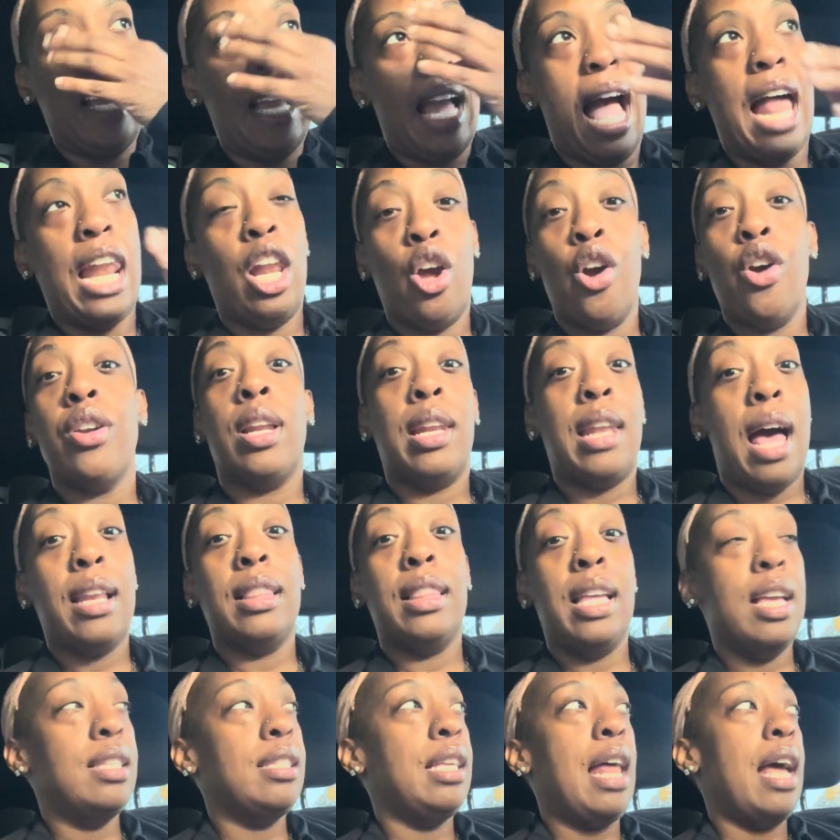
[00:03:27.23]
learned a lot of
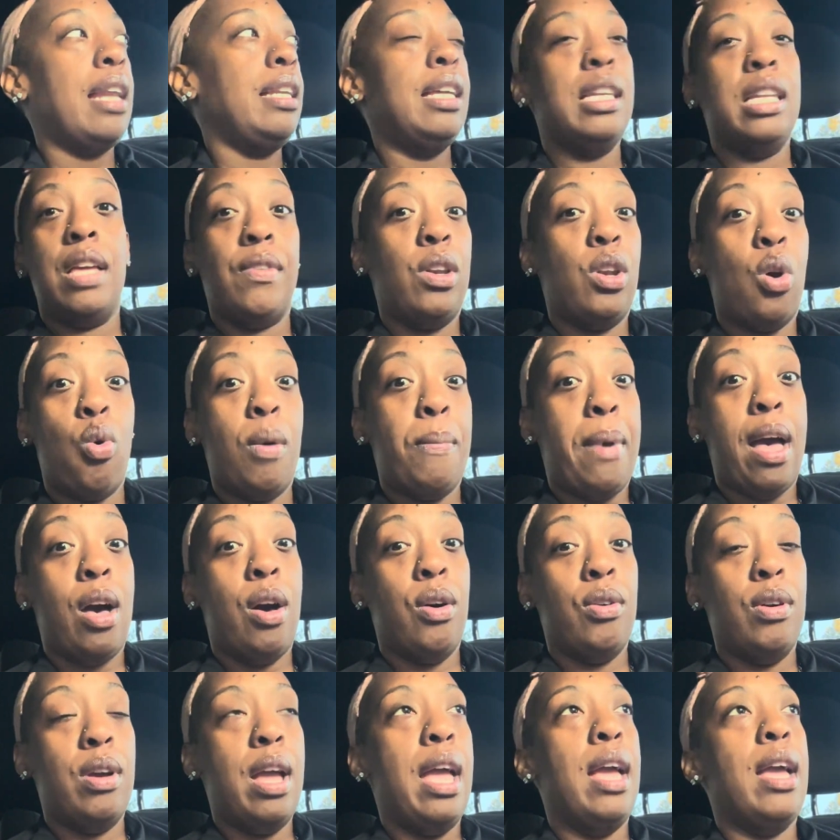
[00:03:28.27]
things that I didn't even know
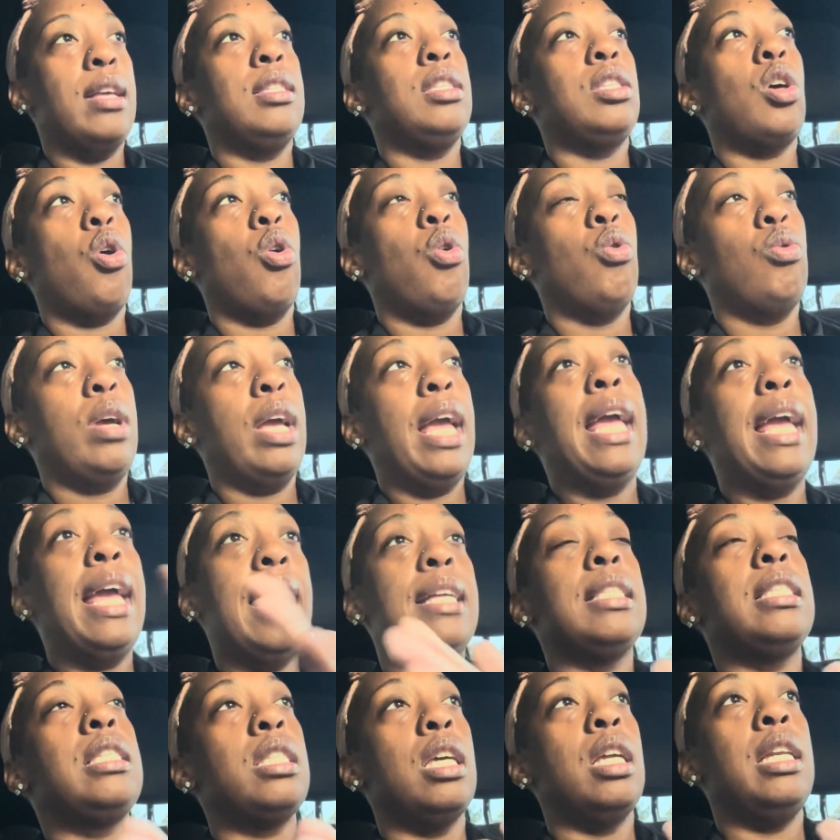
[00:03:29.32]
about. And so,
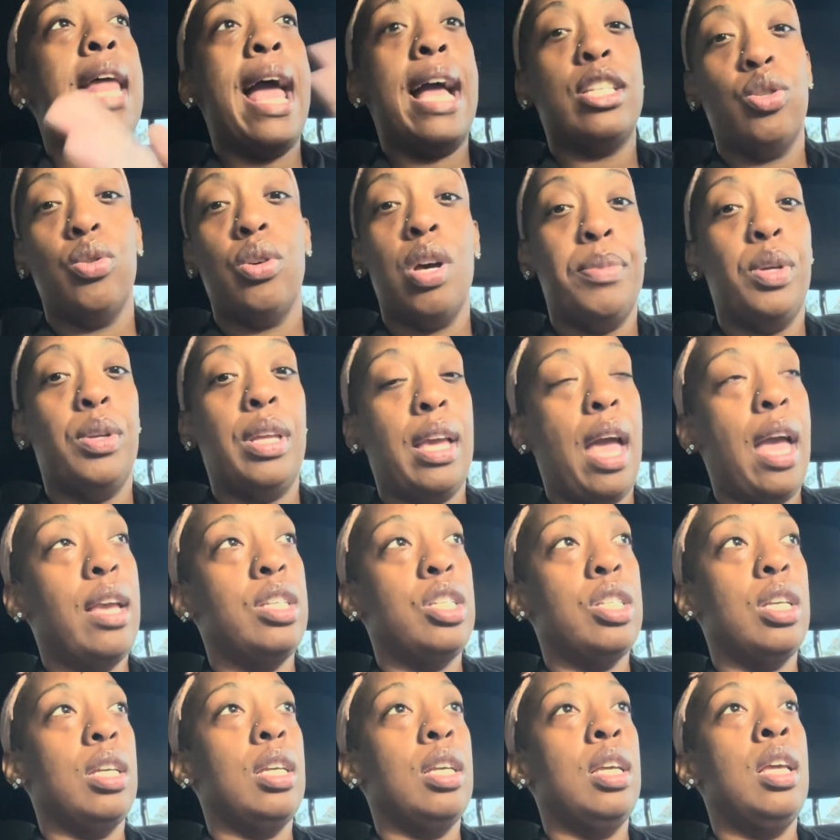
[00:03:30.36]
hence, natural
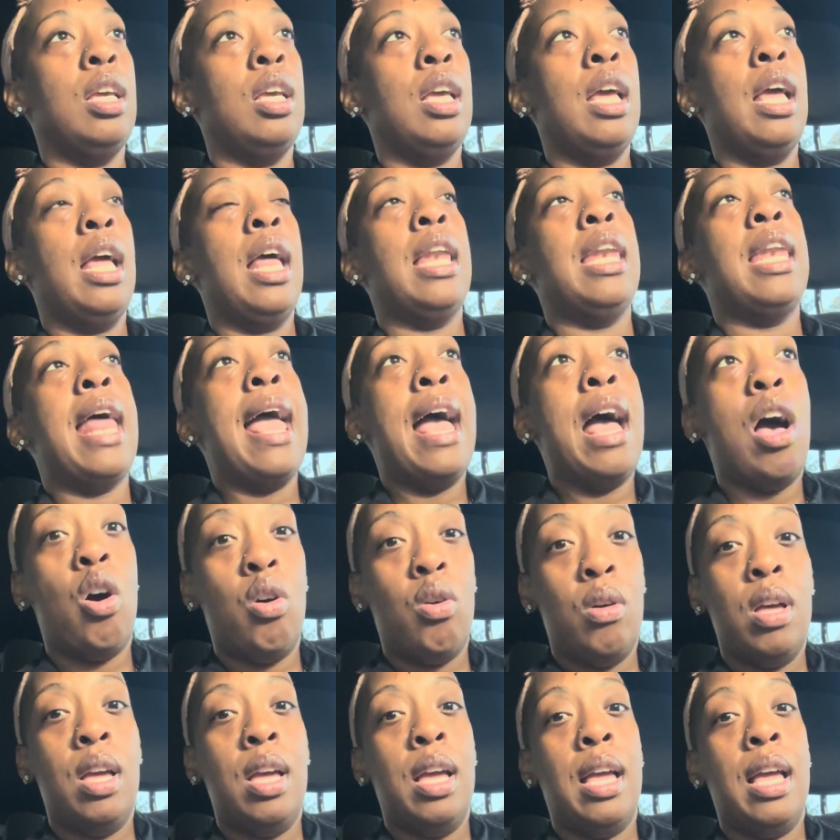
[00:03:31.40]
communication.
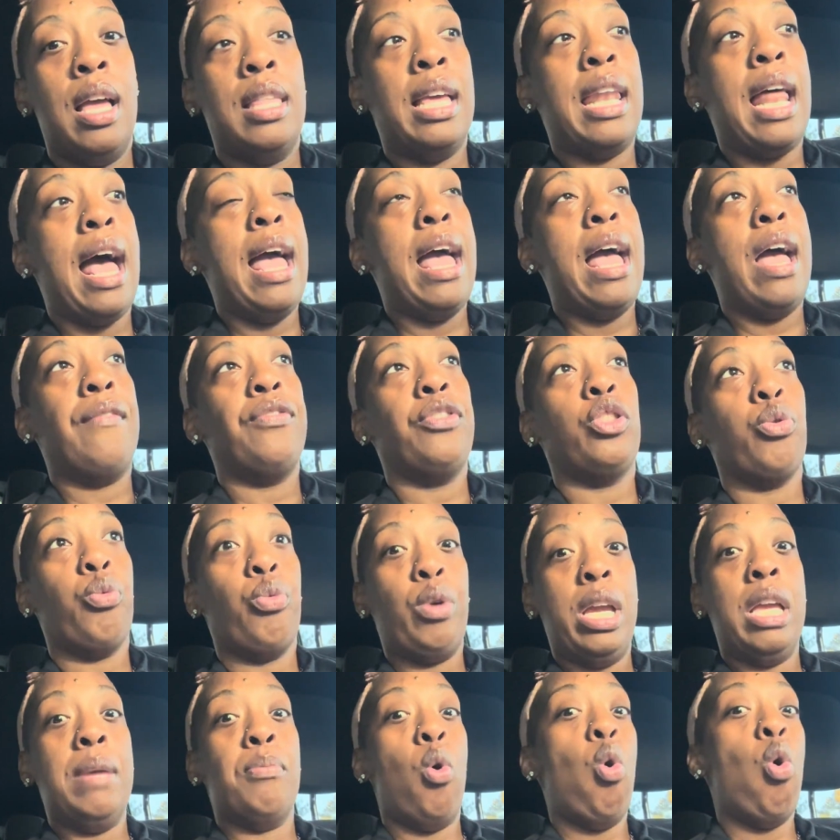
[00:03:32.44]
Now that I have
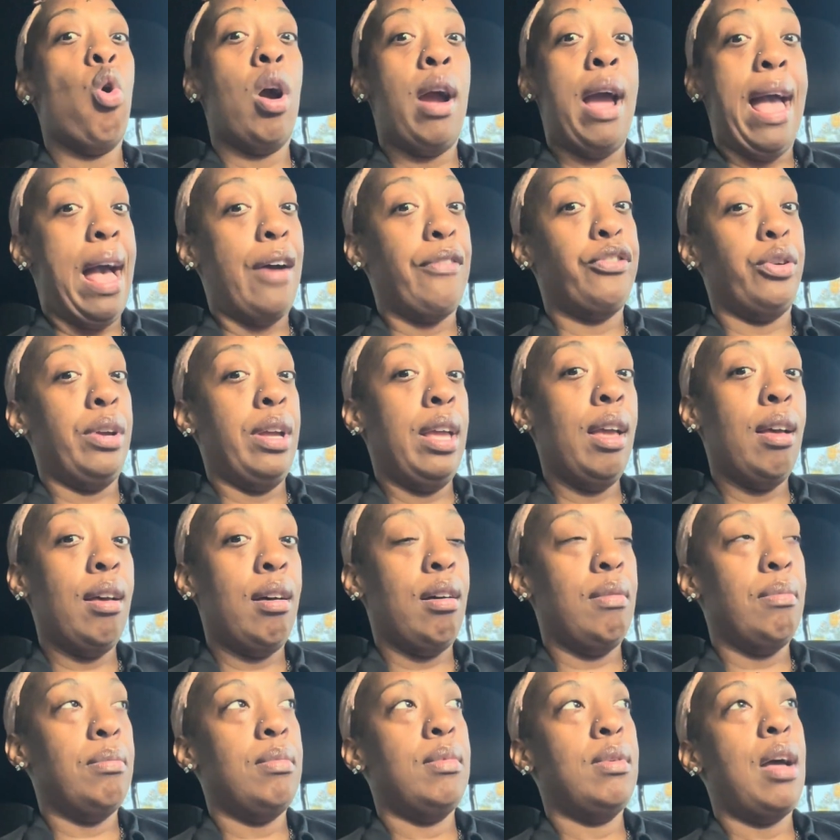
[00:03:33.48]
3 more after
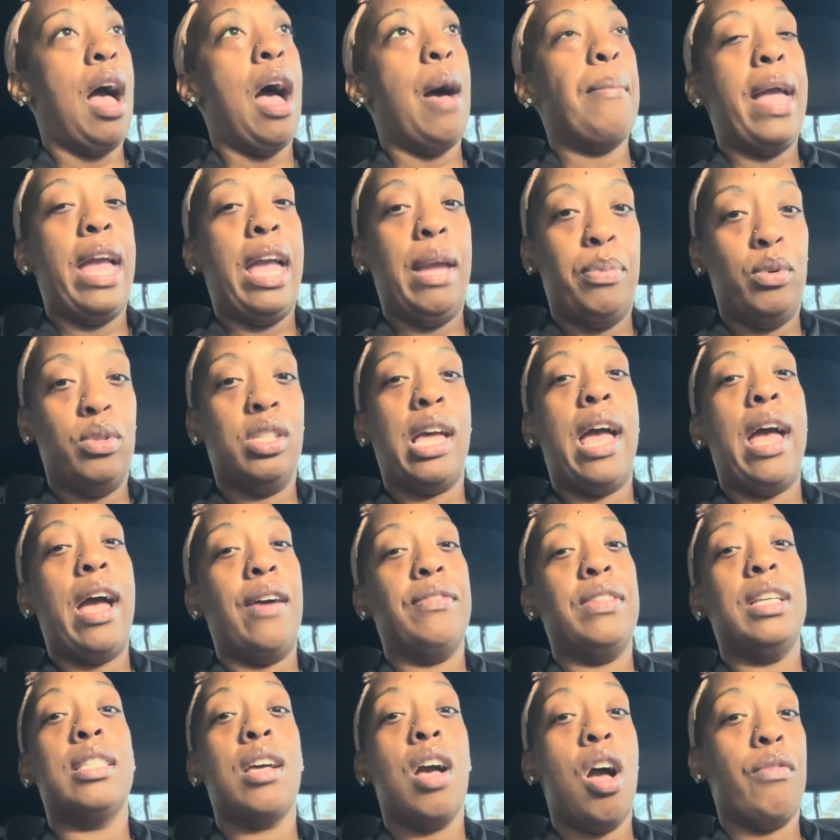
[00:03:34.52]
him, I'm able to have
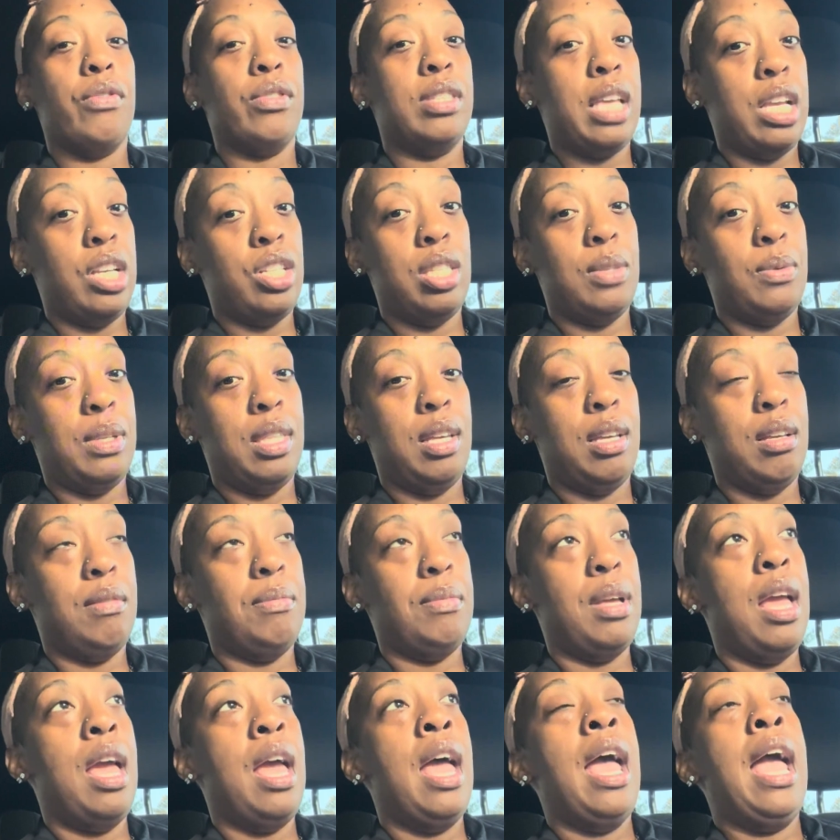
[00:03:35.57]
these conversations with them.
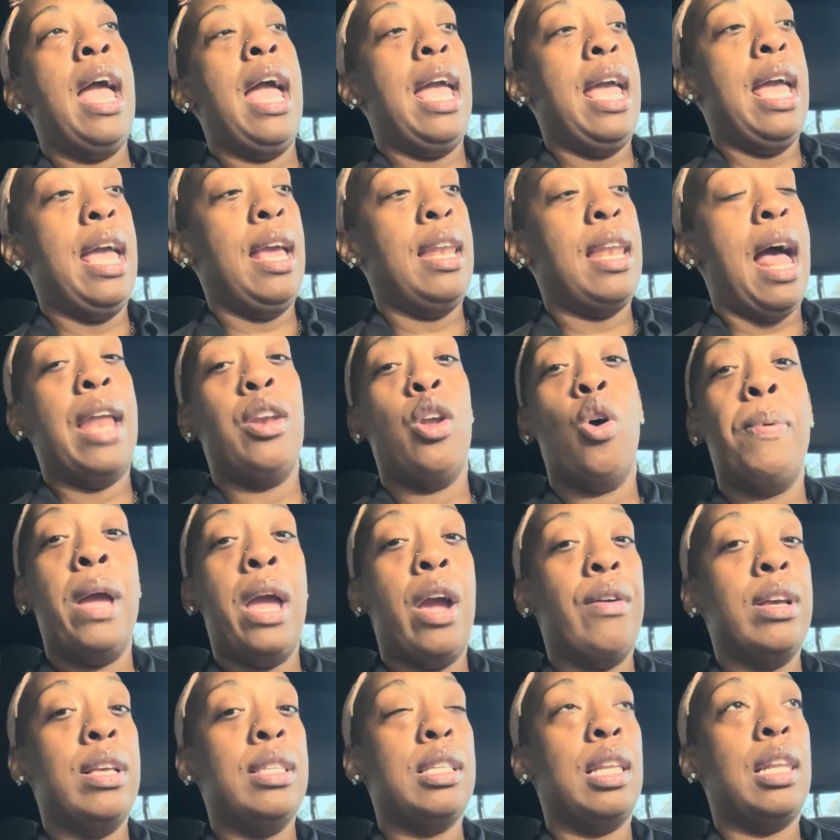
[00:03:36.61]
And I know
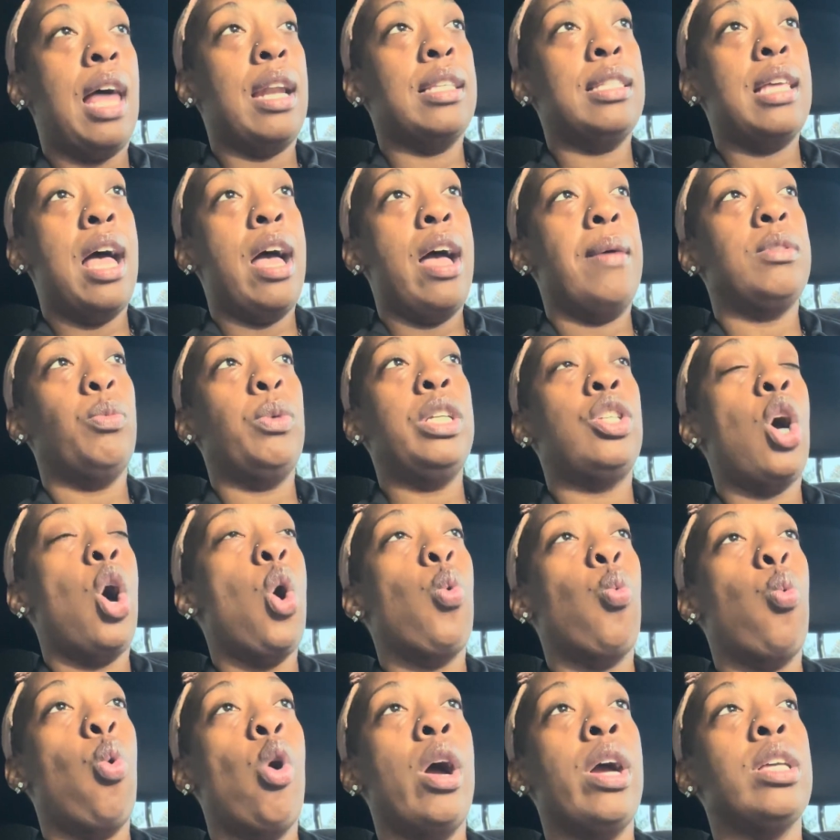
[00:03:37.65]
parents, a lot of times, we
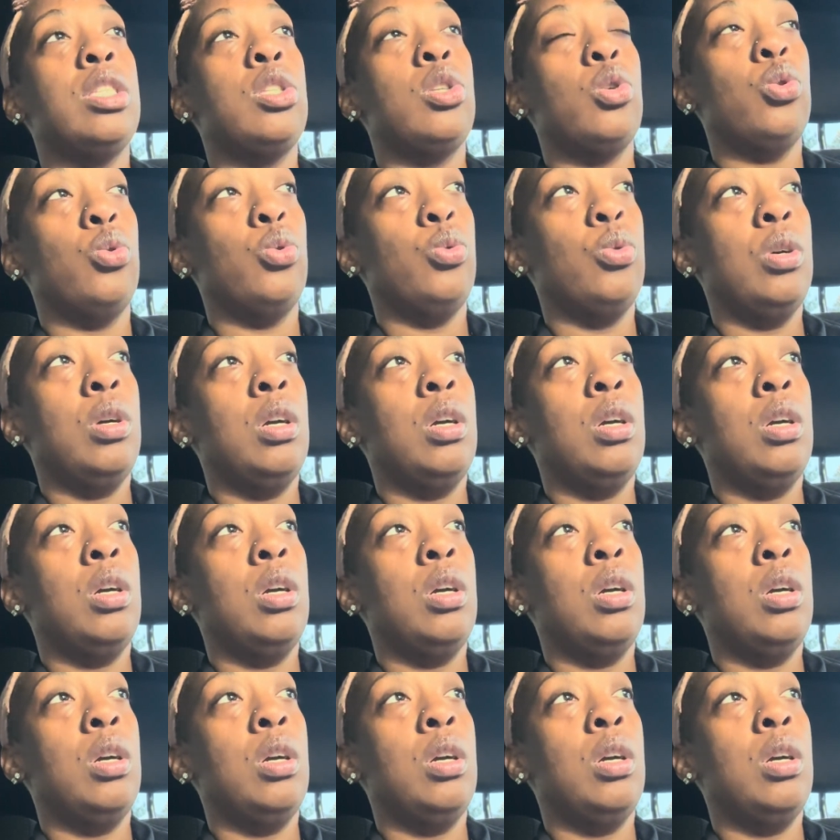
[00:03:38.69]
don't want to